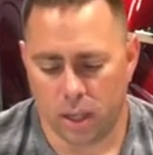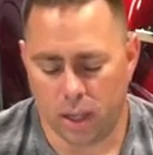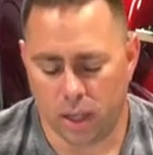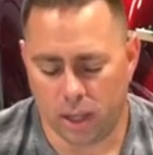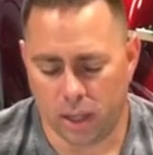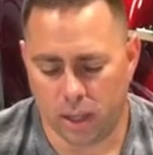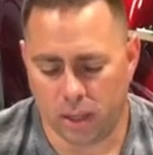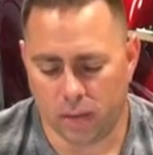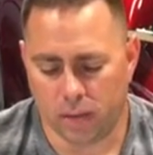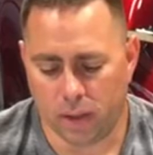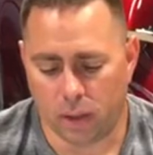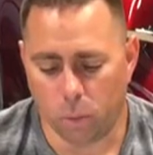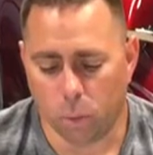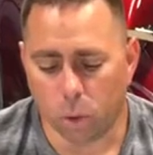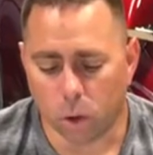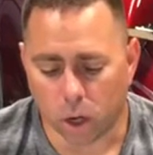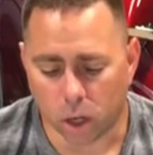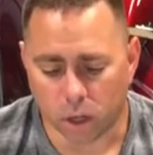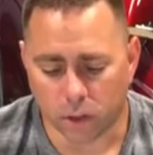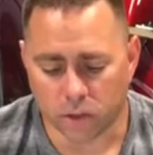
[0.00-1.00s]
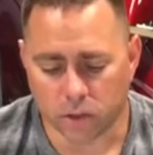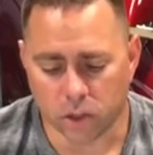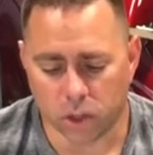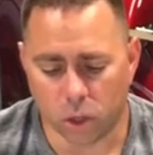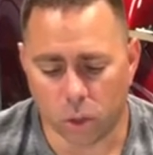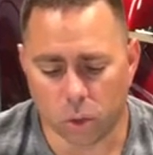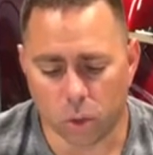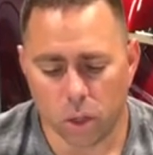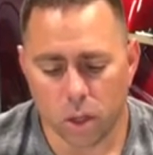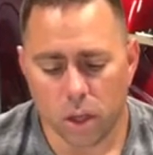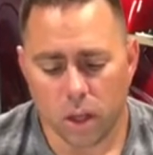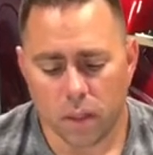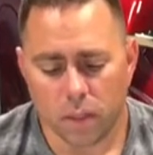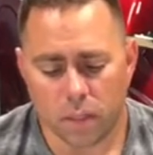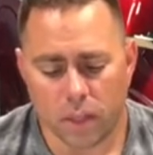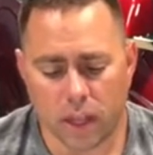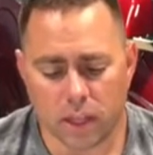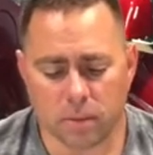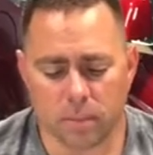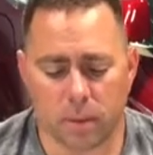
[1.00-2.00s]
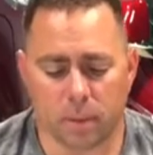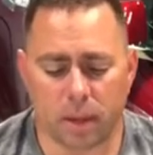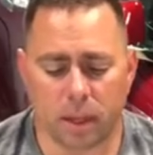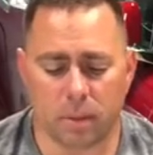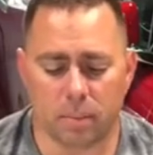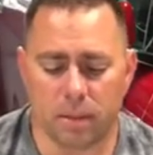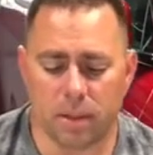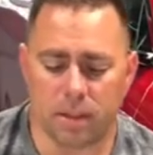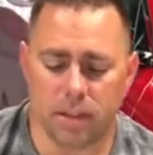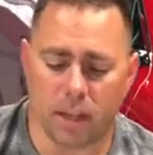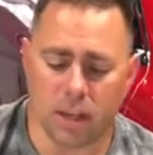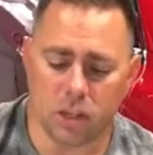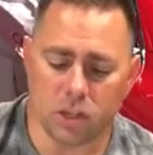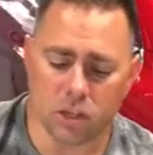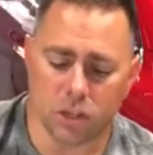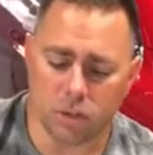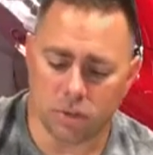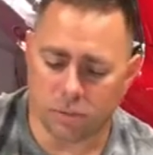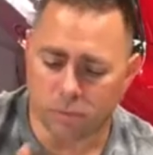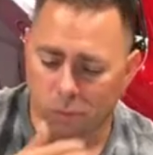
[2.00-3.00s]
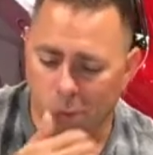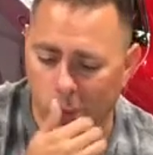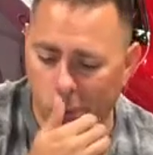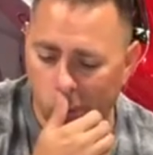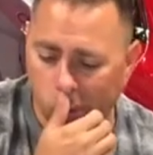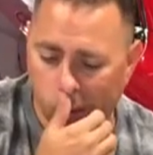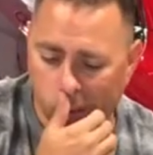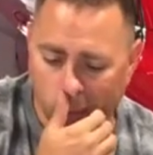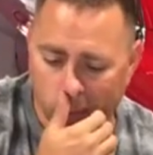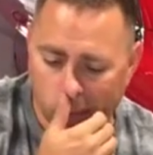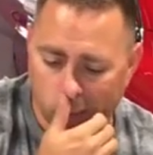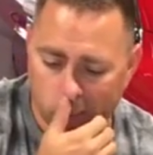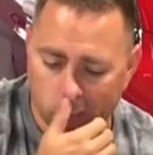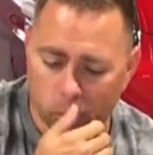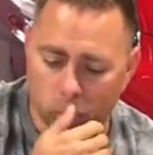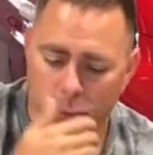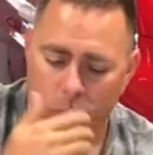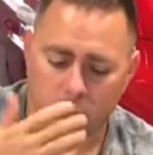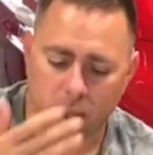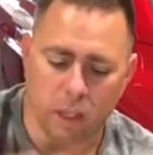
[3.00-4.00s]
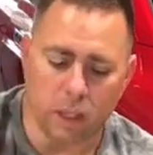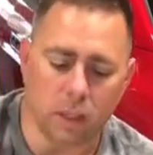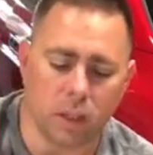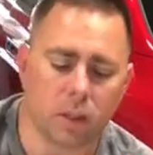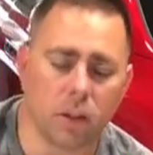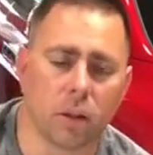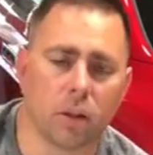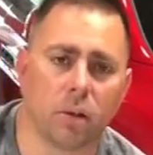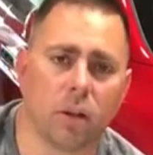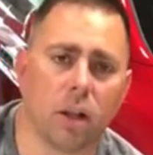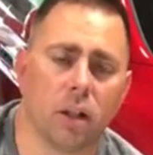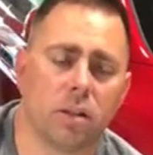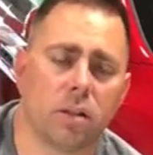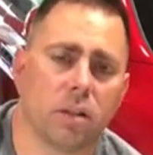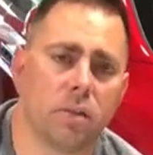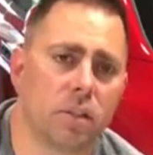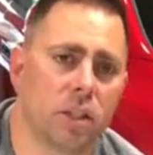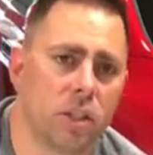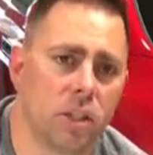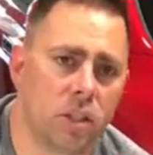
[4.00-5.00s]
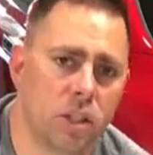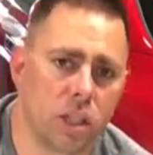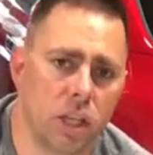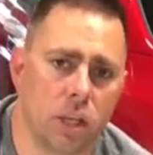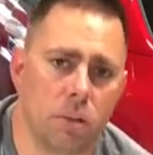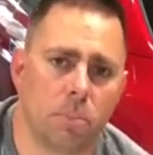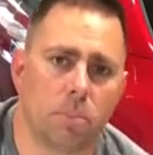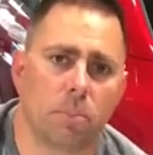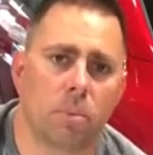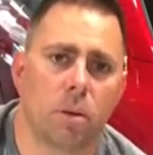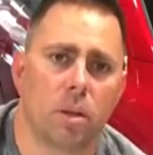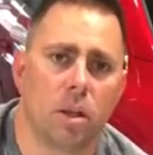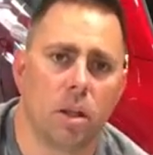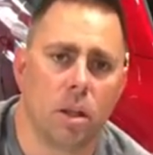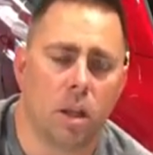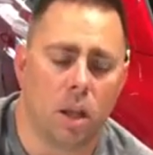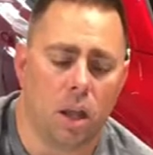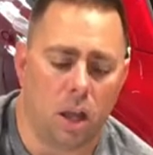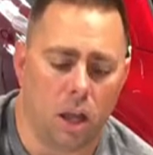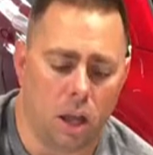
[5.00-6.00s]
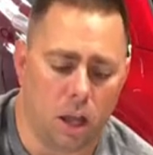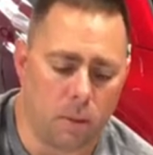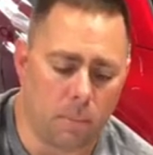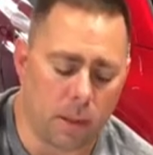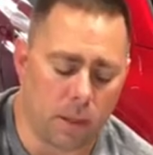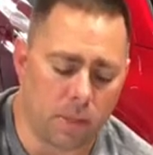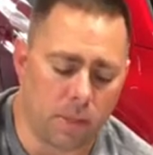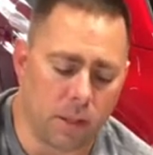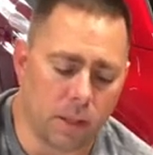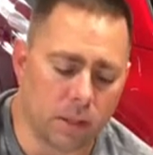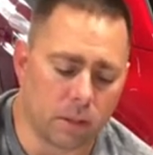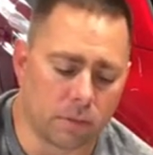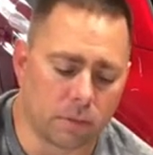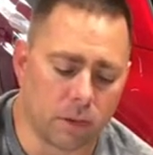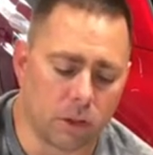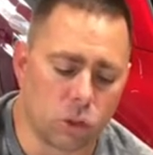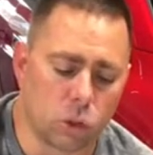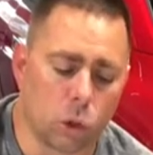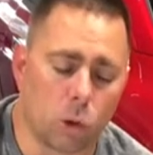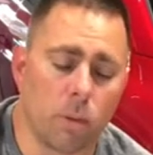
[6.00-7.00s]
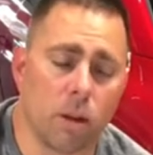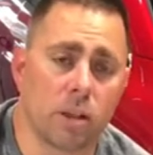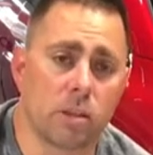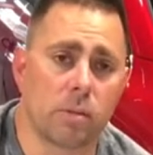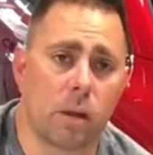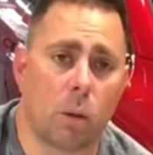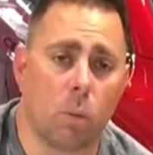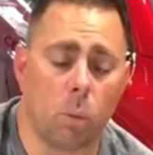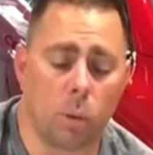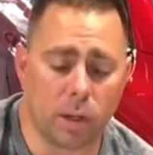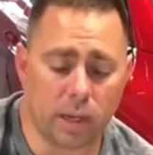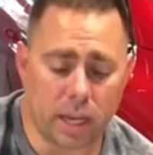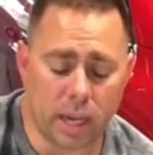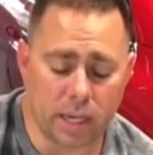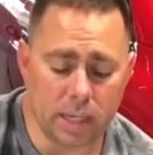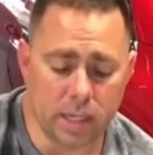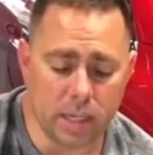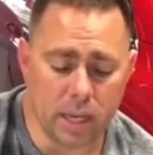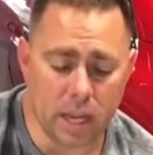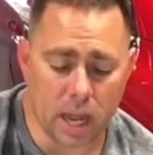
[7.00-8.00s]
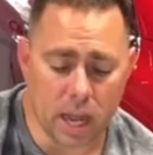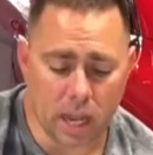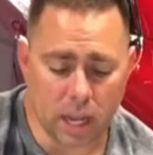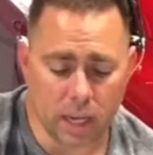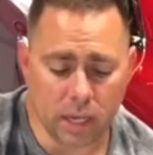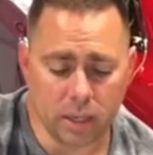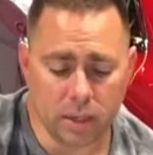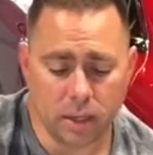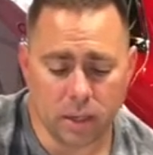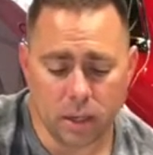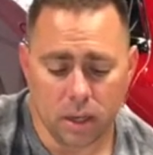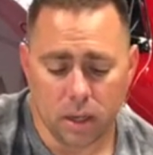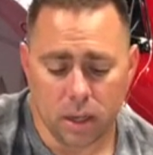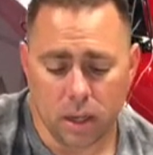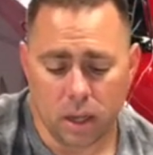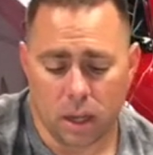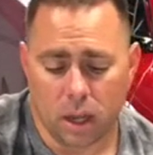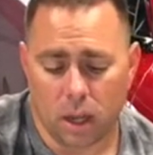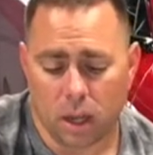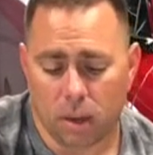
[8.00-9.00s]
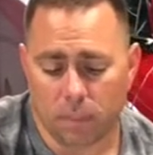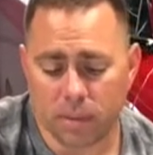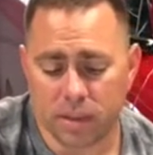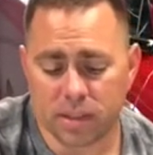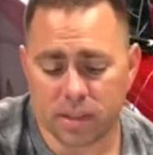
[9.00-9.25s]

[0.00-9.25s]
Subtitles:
and they work. So that's my recommendation for Ring. They're relatively cheap. I think the front doorbell is about $199. The